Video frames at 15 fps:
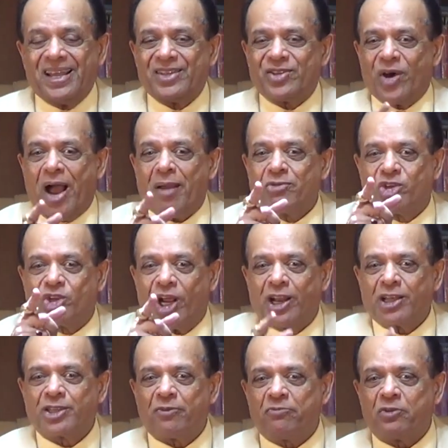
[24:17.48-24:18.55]
So I'm
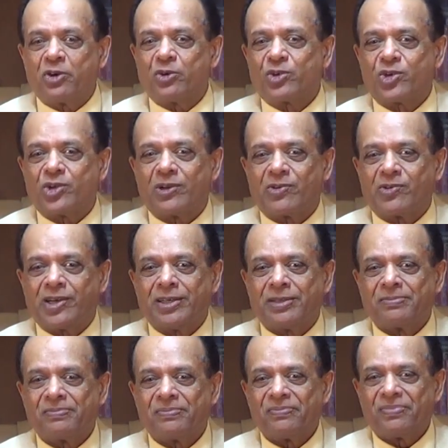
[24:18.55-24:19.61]
jealous of you,
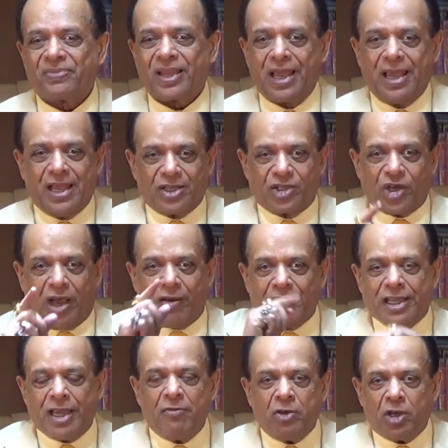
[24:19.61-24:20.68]
children. So I
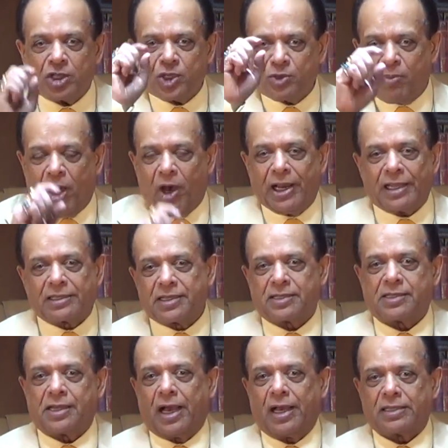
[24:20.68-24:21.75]
will give you a small
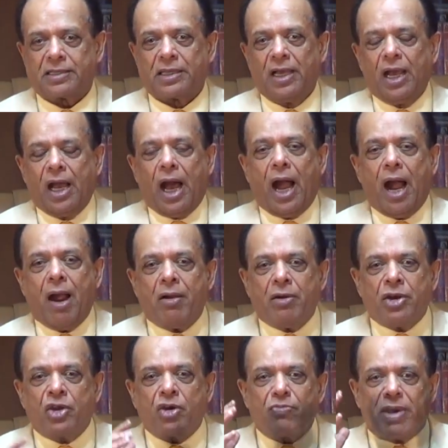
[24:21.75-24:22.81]
exercise.
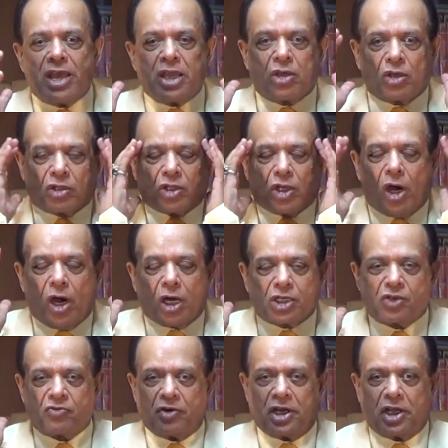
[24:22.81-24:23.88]
How do you make your
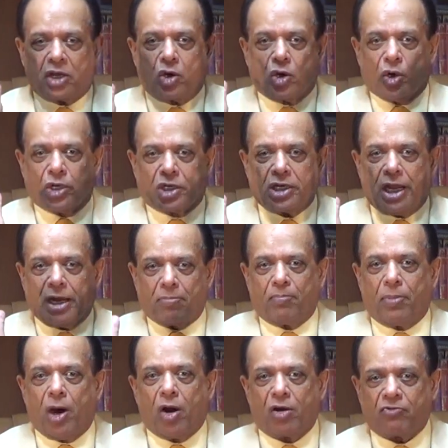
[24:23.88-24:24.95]
thoughts very good and
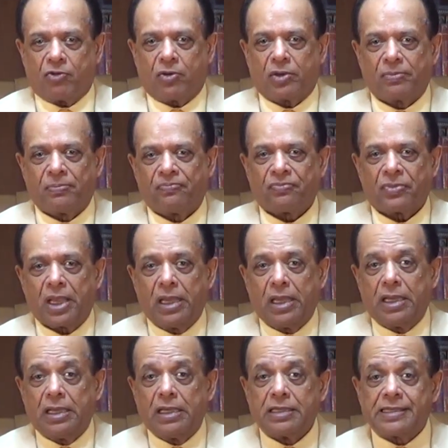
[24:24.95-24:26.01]
powerful?
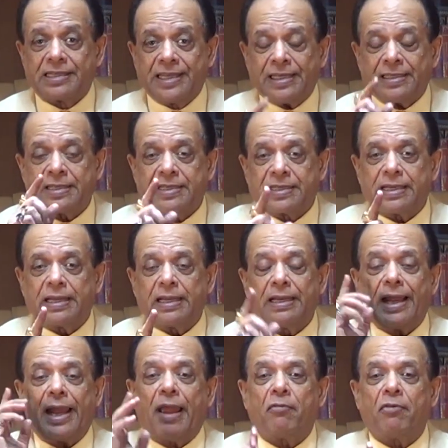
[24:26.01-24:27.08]
Sit
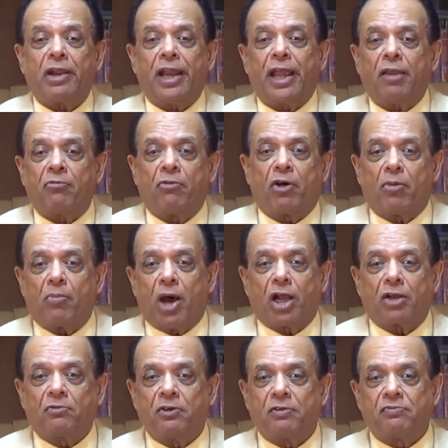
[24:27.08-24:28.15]
still every day for
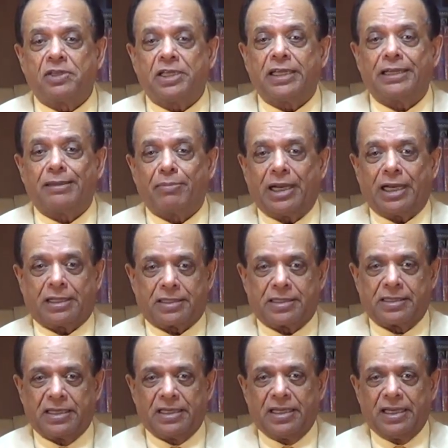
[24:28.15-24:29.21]
about 15
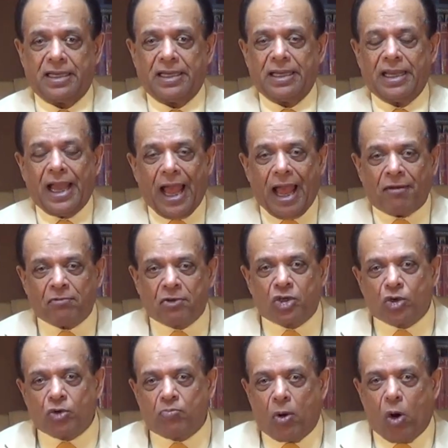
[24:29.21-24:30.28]
minutes. Have
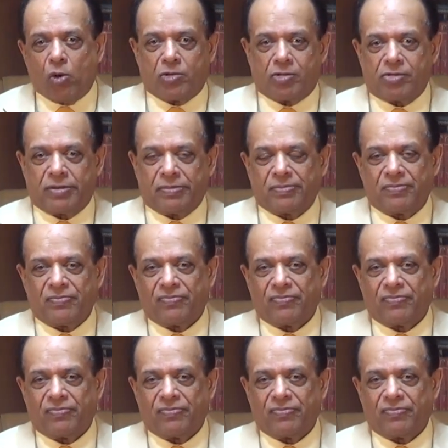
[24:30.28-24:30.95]
2 bowls.